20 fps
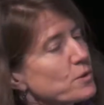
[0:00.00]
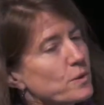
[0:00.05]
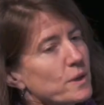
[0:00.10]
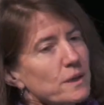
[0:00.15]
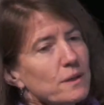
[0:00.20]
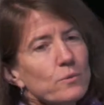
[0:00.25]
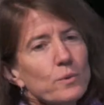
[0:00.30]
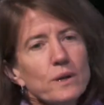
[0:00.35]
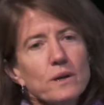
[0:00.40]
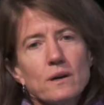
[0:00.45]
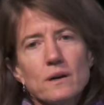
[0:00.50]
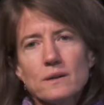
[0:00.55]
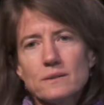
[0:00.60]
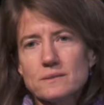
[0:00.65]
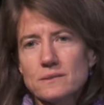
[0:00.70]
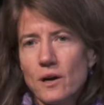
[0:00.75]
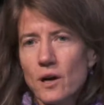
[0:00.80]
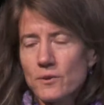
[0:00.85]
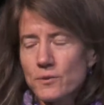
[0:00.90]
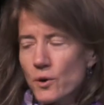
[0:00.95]
we
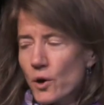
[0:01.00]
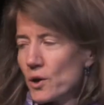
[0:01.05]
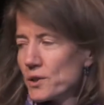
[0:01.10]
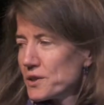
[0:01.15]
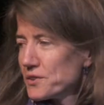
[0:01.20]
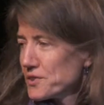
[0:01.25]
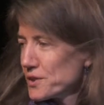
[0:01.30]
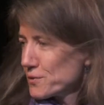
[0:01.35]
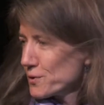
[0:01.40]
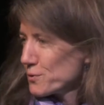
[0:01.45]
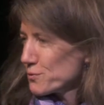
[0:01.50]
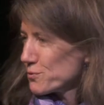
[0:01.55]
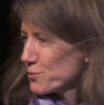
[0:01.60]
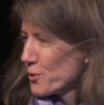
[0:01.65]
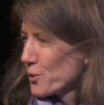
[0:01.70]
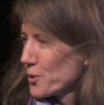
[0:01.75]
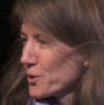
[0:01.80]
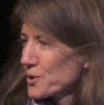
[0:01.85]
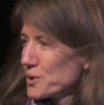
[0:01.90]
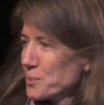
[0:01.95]
offer all these different
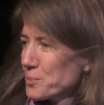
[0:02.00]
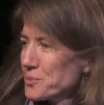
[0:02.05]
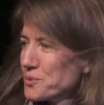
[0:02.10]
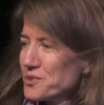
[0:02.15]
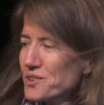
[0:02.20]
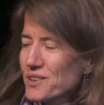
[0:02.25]
forms,